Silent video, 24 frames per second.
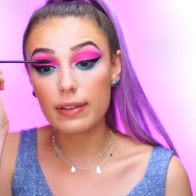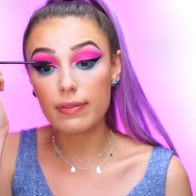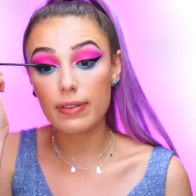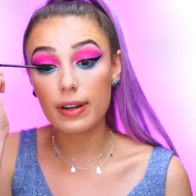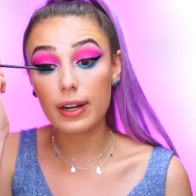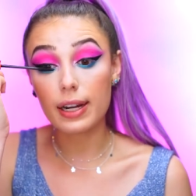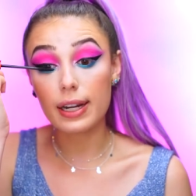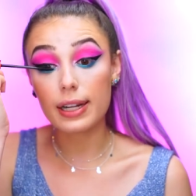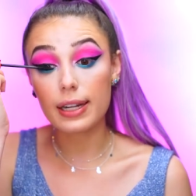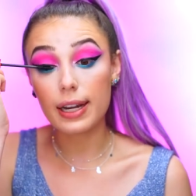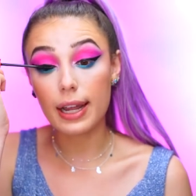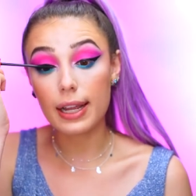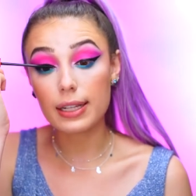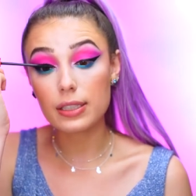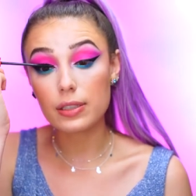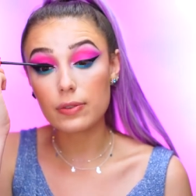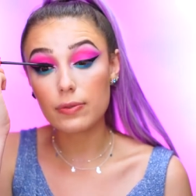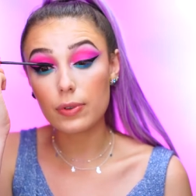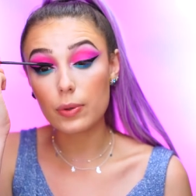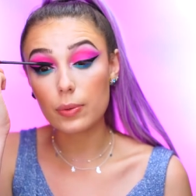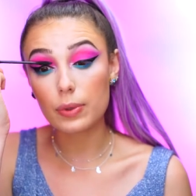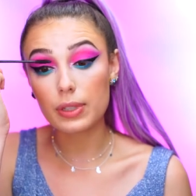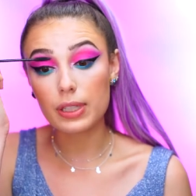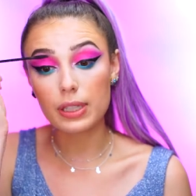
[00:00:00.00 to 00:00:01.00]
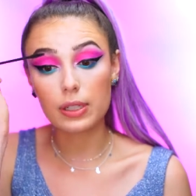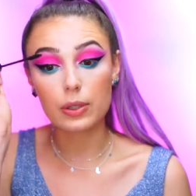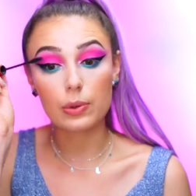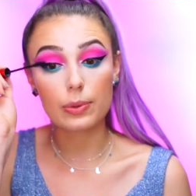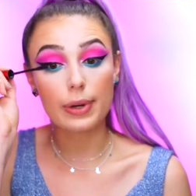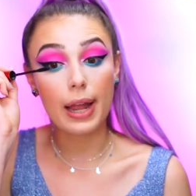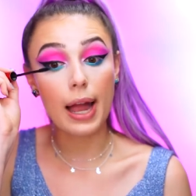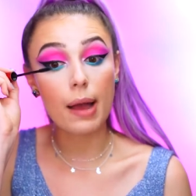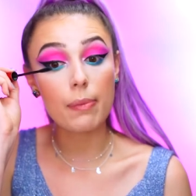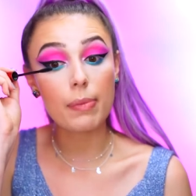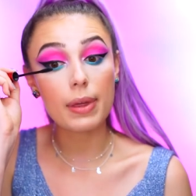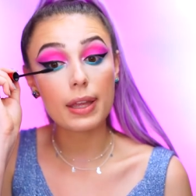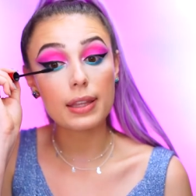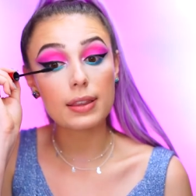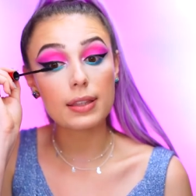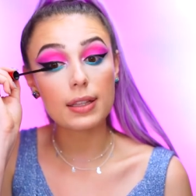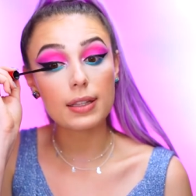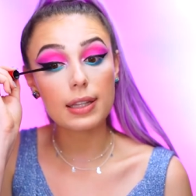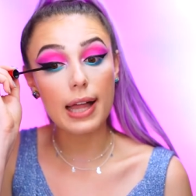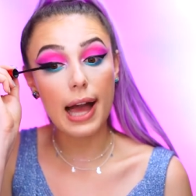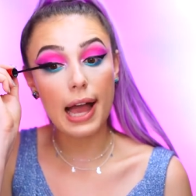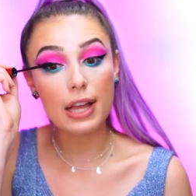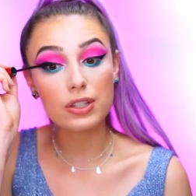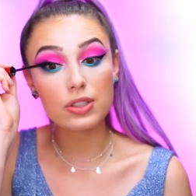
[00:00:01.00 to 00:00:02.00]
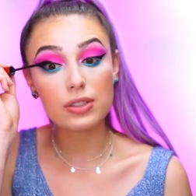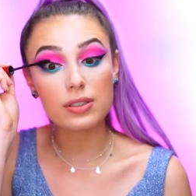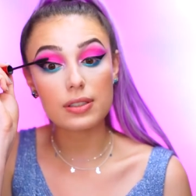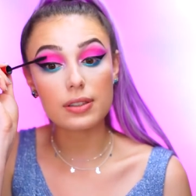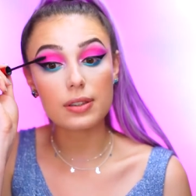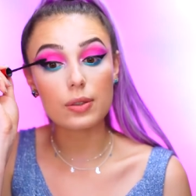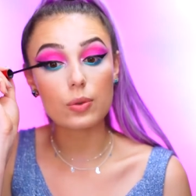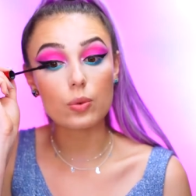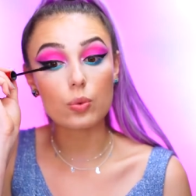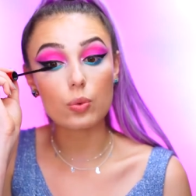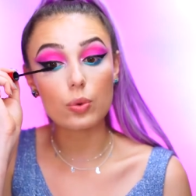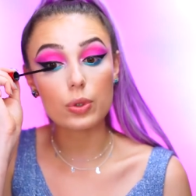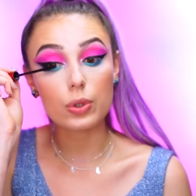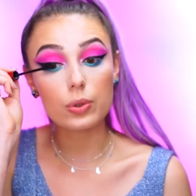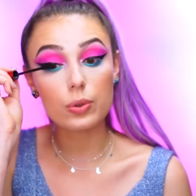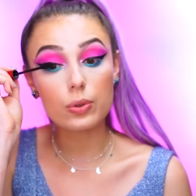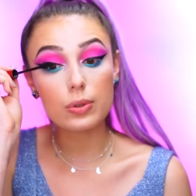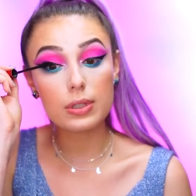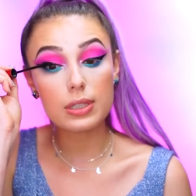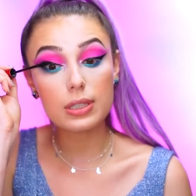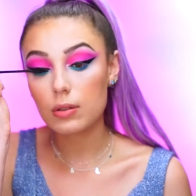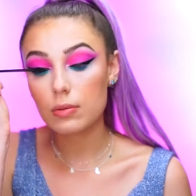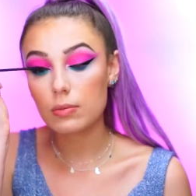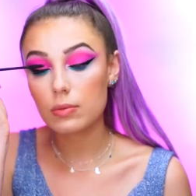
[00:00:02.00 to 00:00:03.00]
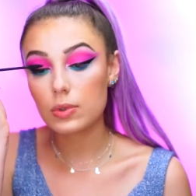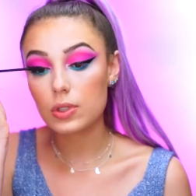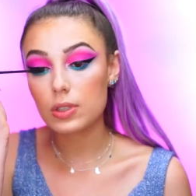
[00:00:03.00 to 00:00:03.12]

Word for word: very nice for really grabbing the lashes at the root.